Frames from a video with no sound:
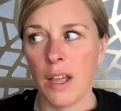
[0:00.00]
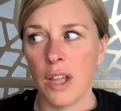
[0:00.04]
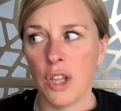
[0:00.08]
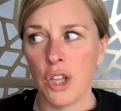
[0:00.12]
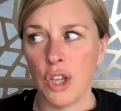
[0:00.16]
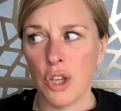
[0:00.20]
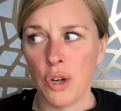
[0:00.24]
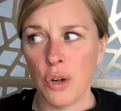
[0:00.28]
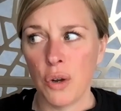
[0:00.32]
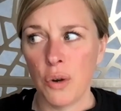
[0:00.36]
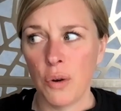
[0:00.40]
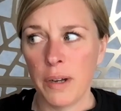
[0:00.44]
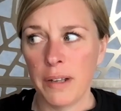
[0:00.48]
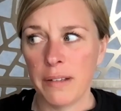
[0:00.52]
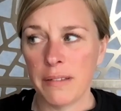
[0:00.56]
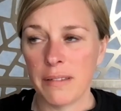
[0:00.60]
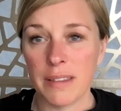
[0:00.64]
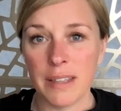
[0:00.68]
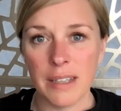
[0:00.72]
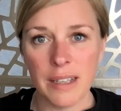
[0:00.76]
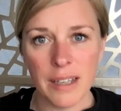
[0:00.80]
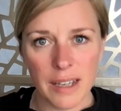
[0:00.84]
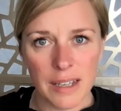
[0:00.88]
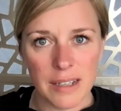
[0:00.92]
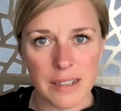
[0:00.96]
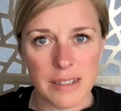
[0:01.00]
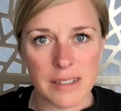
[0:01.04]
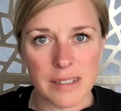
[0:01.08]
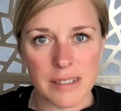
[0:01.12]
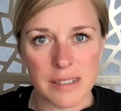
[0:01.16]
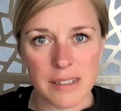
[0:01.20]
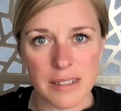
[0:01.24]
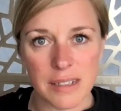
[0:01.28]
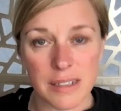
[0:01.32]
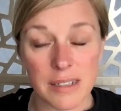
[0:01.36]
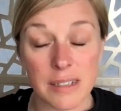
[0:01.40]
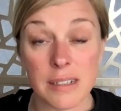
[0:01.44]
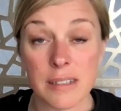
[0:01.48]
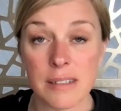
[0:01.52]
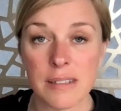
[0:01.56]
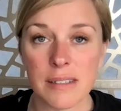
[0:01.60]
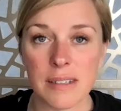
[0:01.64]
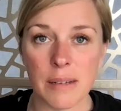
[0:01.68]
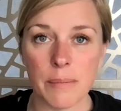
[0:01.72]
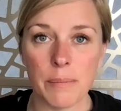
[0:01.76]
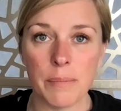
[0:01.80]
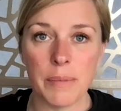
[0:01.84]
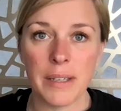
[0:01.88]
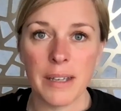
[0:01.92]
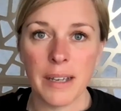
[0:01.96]
I think I just need to
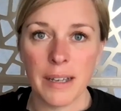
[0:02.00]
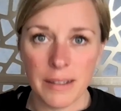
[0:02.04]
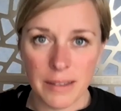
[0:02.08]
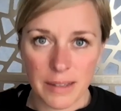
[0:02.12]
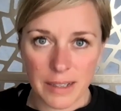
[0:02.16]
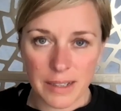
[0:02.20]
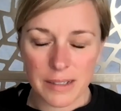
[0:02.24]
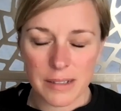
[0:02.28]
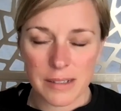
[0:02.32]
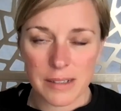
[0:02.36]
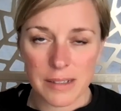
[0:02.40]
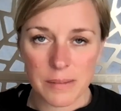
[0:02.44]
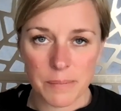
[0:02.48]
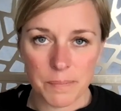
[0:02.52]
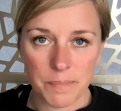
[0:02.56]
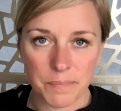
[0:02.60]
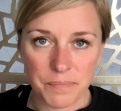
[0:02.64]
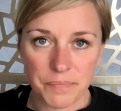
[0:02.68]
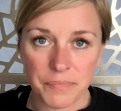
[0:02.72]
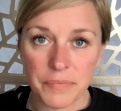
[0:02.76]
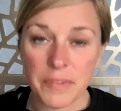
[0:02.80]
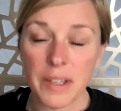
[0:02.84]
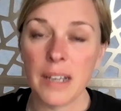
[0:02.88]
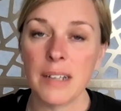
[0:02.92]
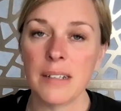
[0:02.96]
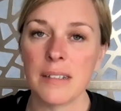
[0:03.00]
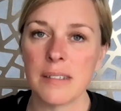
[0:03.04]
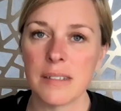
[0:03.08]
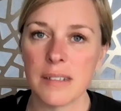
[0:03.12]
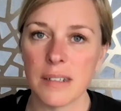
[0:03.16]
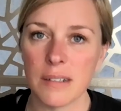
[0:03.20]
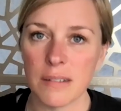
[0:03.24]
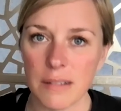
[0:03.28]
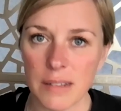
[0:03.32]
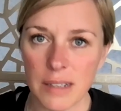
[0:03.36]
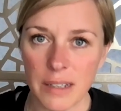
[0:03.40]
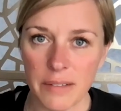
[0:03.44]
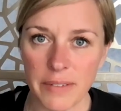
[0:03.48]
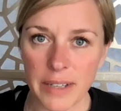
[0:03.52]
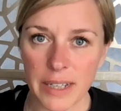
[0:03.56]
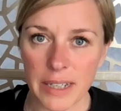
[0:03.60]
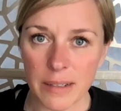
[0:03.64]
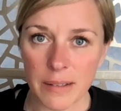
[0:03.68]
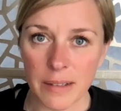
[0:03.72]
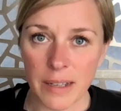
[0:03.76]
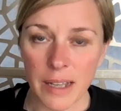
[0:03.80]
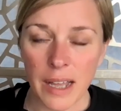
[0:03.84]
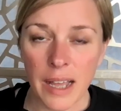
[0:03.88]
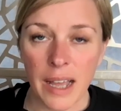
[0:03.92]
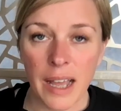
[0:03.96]
step beyond this and start
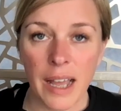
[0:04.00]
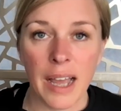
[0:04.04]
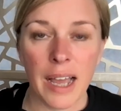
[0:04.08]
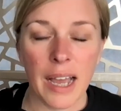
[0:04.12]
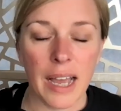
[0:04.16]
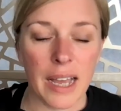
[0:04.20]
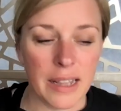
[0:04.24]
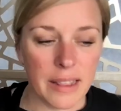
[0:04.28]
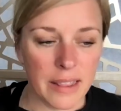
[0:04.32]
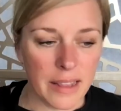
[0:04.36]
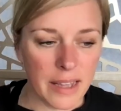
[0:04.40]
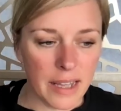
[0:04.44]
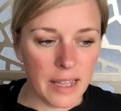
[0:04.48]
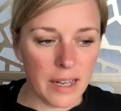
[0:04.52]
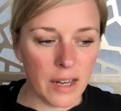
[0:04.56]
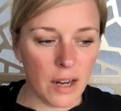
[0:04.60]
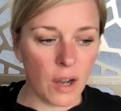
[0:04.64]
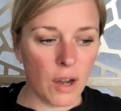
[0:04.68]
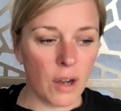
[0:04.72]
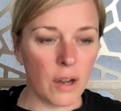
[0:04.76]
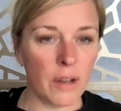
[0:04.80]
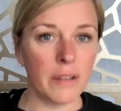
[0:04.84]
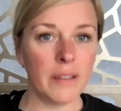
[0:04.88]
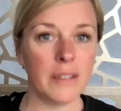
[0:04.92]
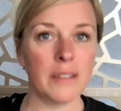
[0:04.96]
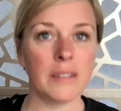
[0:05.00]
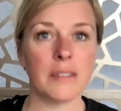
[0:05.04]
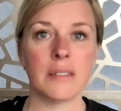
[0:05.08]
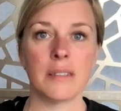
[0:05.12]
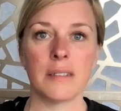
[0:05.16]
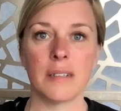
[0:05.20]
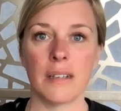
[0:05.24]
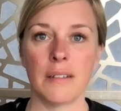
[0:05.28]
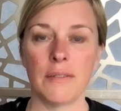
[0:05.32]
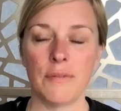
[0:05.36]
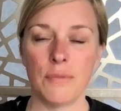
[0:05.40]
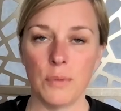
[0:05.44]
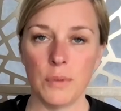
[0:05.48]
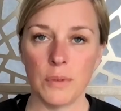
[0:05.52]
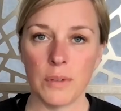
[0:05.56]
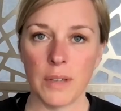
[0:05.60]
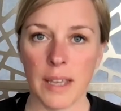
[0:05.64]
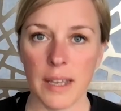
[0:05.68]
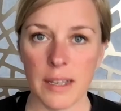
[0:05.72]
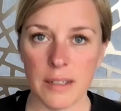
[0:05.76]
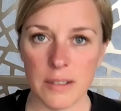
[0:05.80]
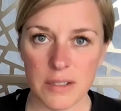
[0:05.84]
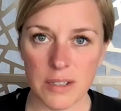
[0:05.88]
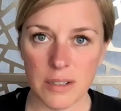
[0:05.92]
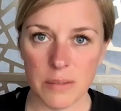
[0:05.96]
living. And then all this stuff will
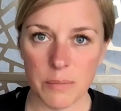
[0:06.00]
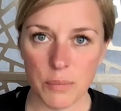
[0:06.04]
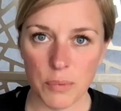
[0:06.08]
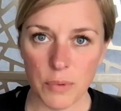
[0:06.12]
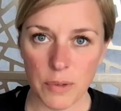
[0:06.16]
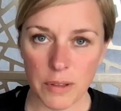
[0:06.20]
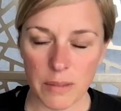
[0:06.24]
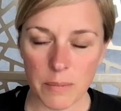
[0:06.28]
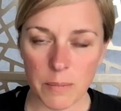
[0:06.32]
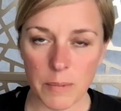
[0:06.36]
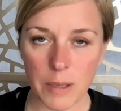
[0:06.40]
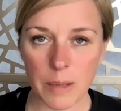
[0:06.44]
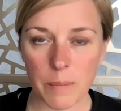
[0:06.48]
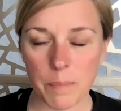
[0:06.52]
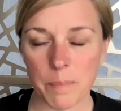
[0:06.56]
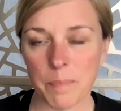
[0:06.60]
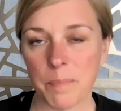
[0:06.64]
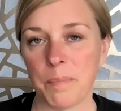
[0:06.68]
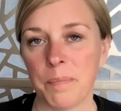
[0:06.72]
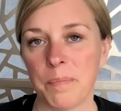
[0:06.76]
catch up with me.